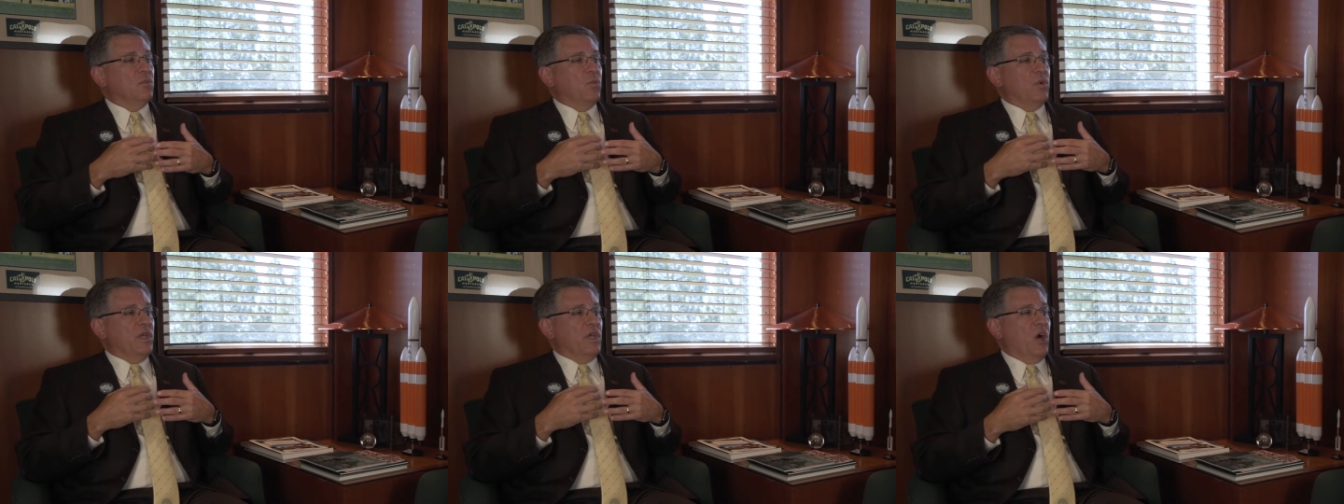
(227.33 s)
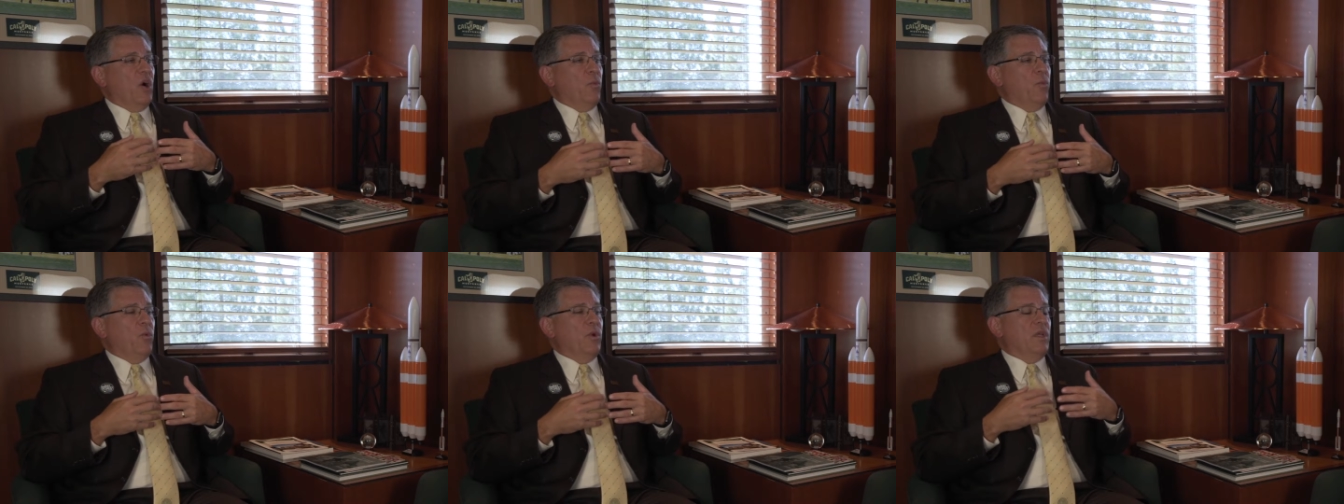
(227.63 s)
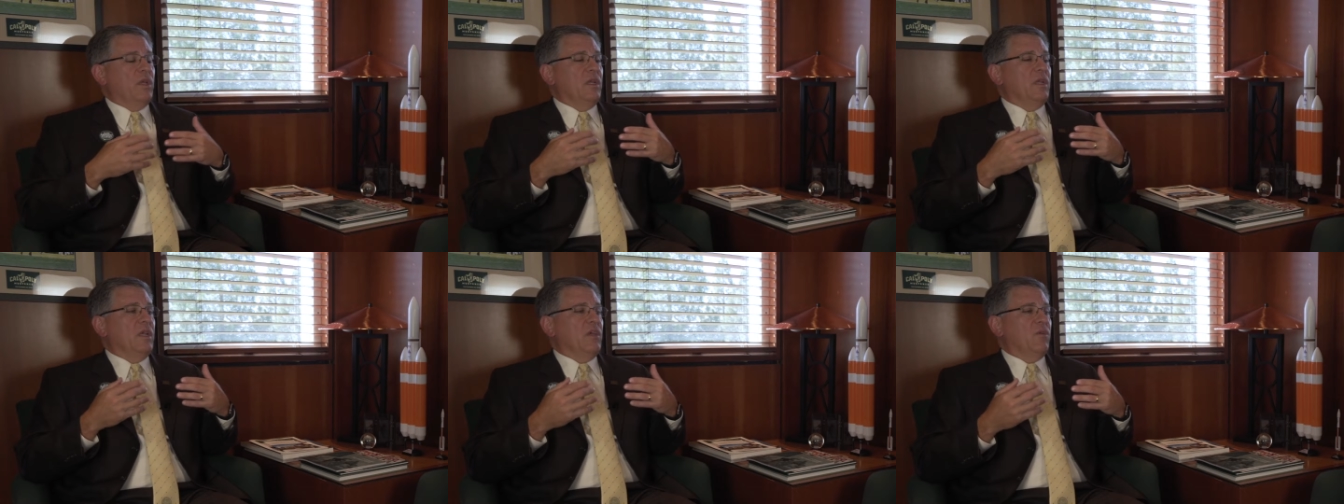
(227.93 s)
and we hope
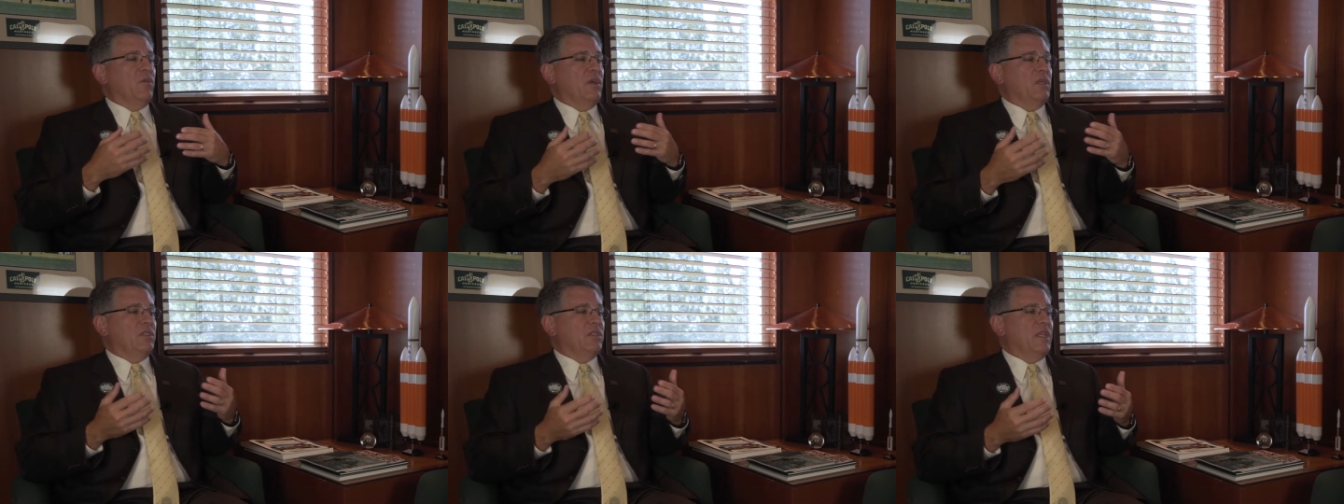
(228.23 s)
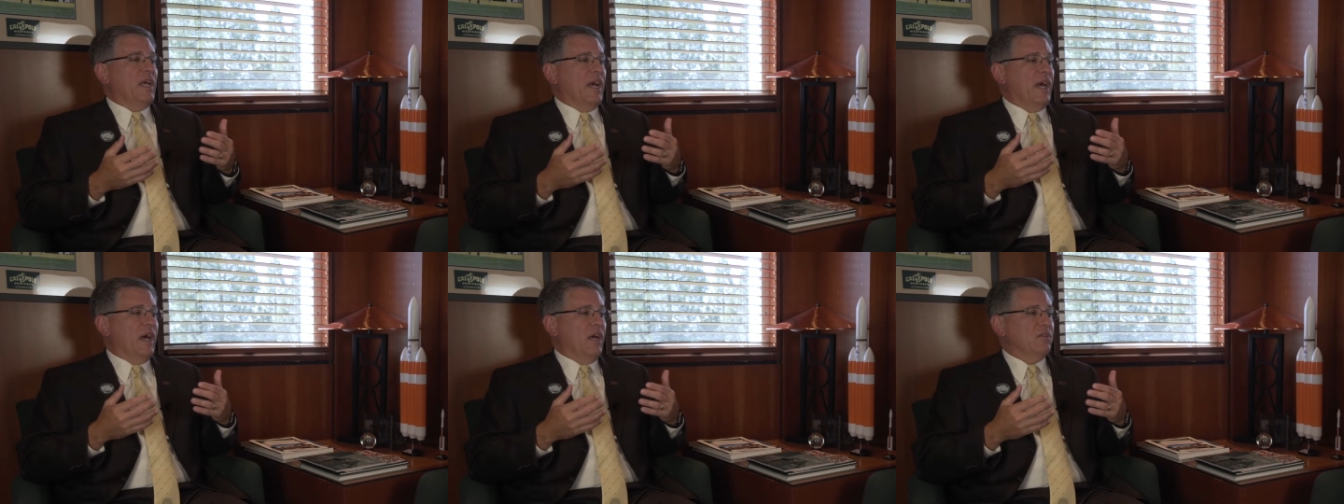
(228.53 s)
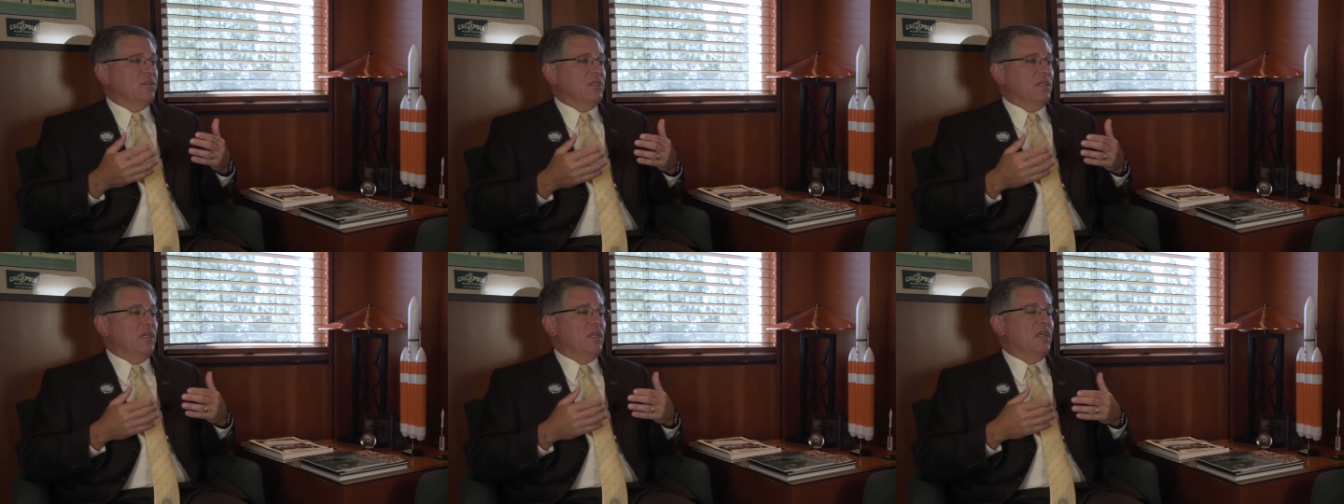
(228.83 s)
we can increase the
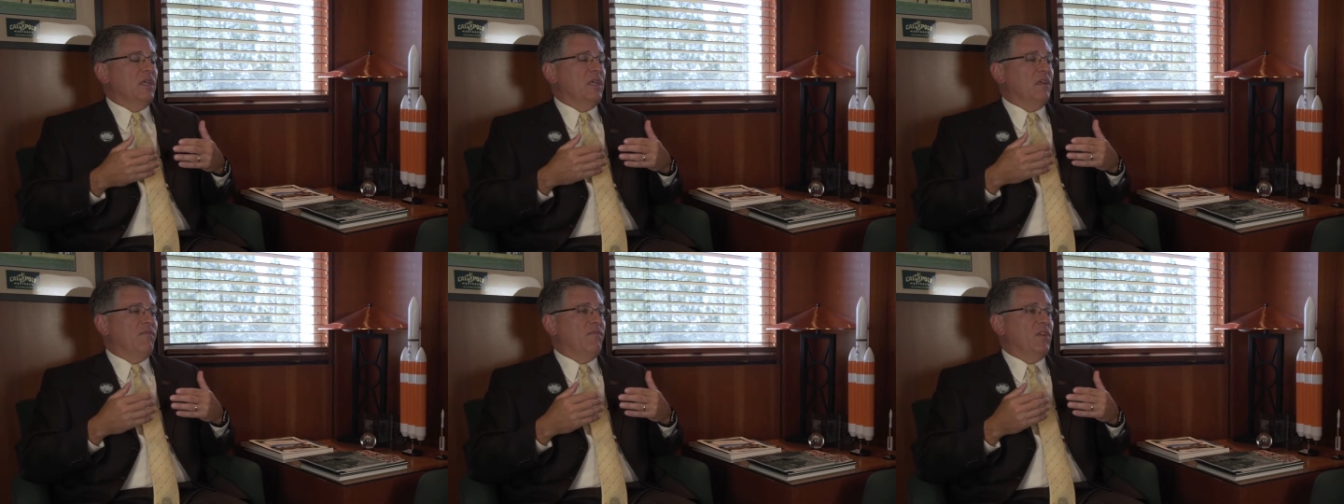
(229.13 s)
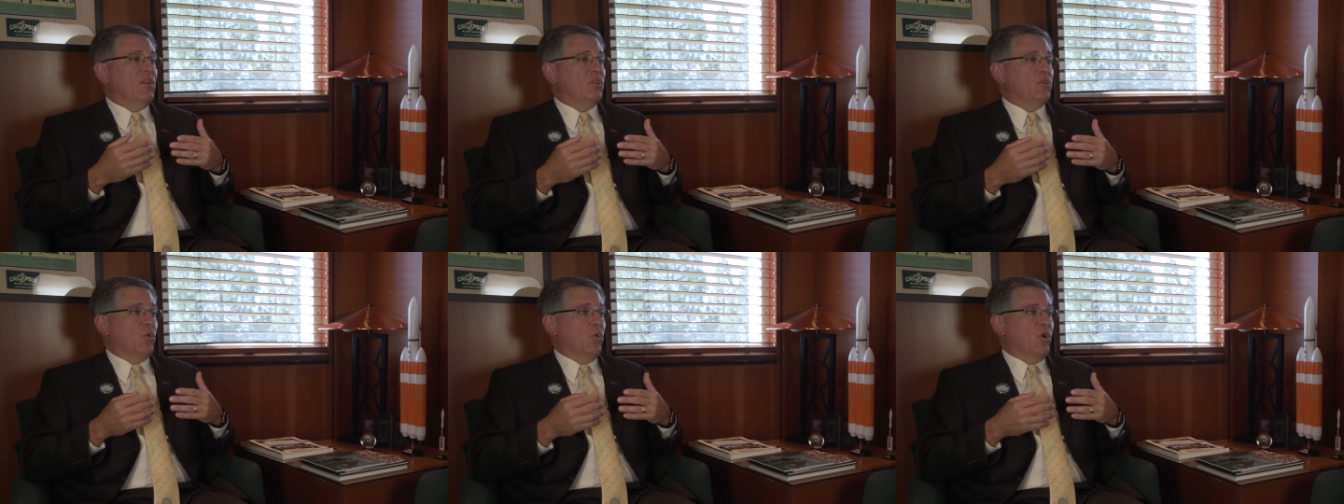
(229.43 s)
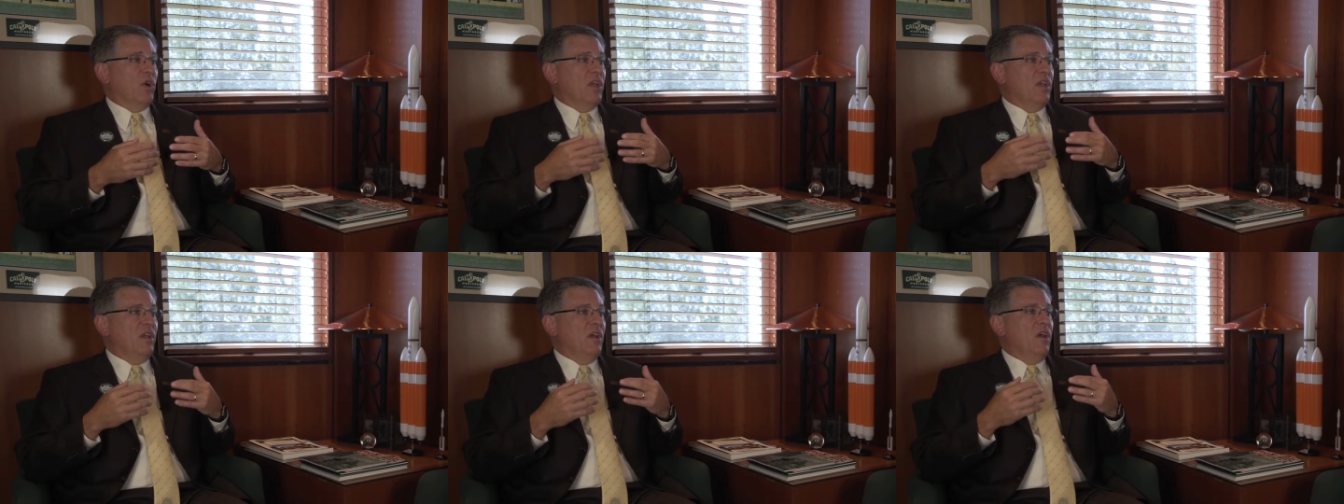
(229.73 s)
housing
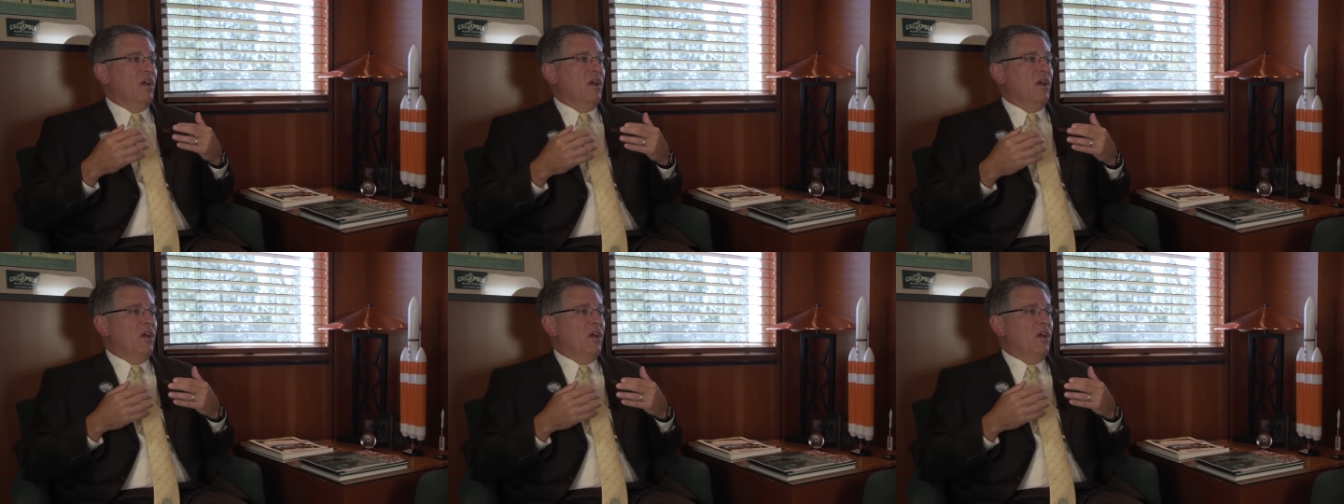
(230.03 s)
inventory